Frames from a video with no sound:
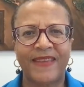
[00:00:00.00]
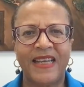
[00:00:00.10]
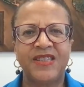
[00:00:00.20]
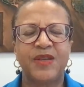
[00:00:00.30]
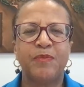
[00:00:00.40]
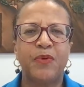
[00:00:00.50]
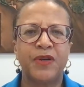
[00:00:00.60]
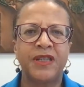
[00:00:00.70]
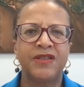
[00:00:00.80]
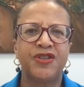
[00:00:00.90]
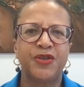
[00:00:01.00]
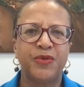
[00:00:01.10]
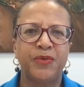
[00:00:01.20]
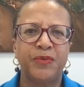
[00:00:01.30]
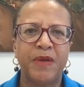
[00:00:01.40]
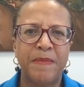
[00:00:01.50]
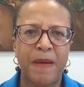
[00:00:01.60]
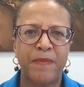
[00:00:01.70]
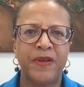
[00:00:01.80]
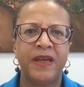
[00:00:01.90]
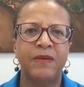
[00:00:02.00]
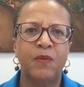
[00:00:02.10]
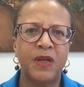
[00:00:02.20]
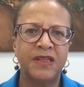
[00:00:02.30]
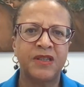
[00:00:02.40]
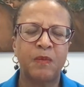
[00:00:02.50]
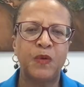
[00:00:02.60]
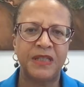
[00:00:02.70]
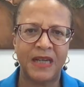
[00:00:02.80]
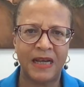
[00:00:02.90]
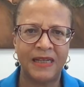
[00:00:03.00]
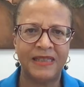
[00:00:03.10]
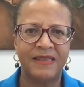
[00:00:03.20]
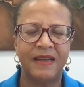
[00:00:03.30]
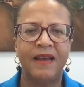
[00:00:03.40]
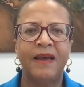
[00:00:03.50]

it's important to remember that once someone dies,